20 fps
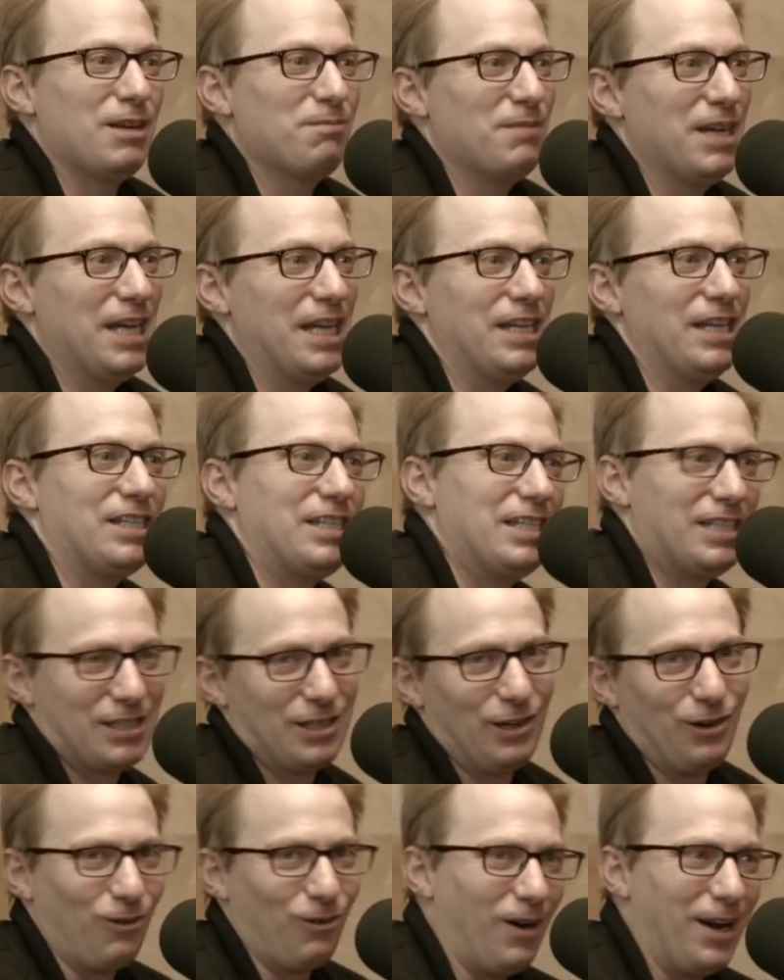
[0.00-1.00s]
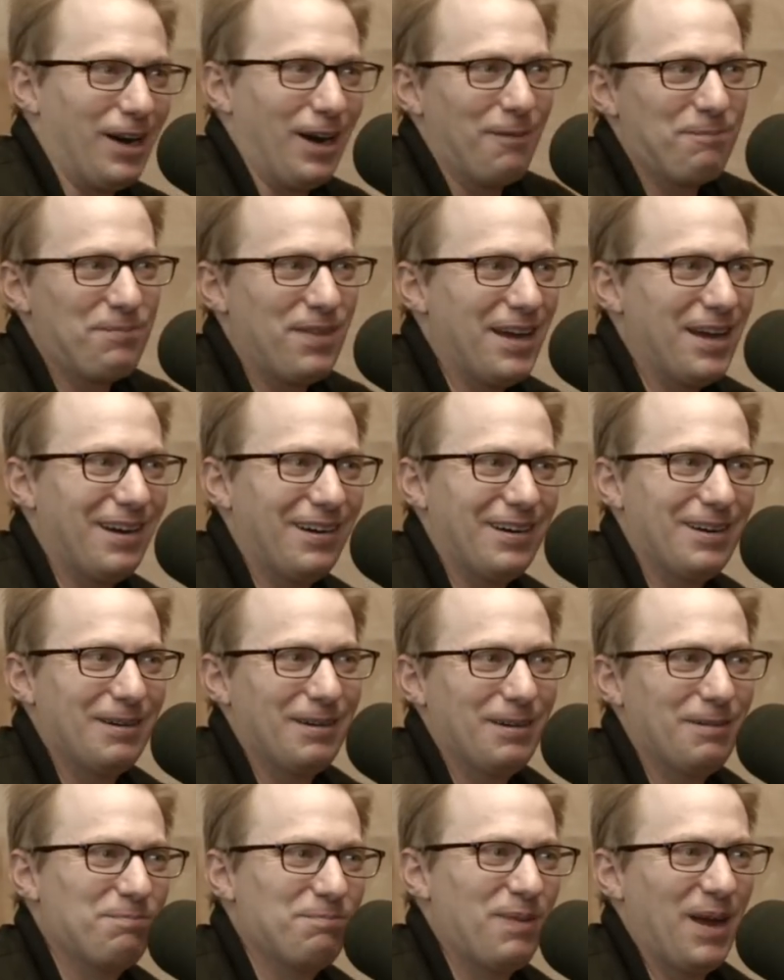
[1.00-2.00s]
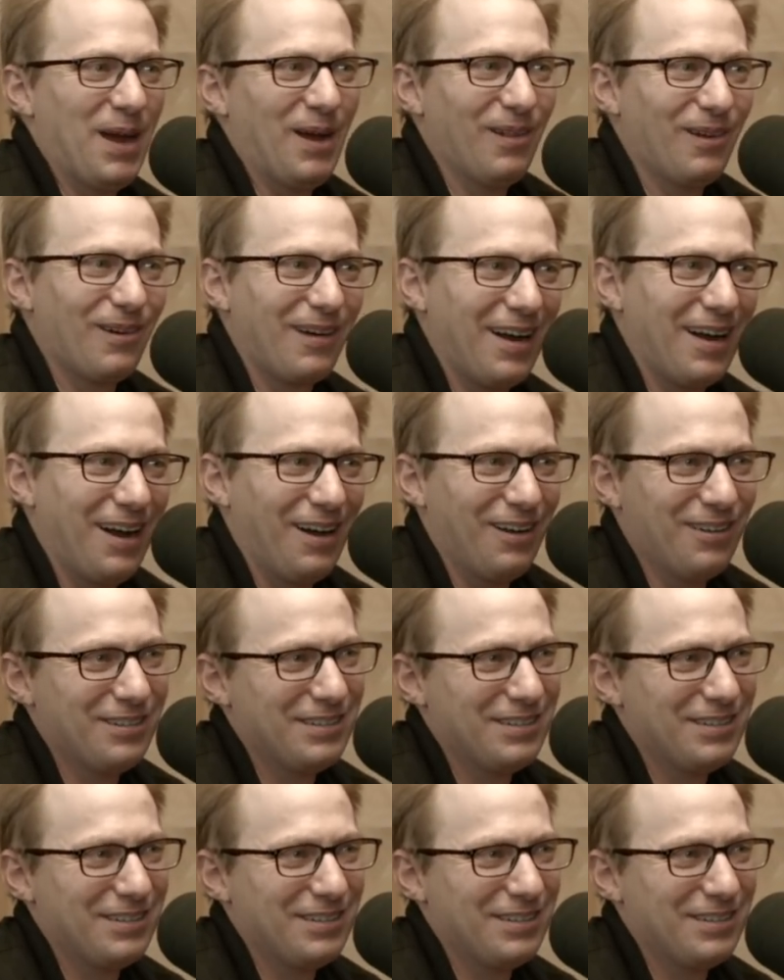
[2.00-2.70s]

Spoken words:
mean, she's going to run up there and bail her out?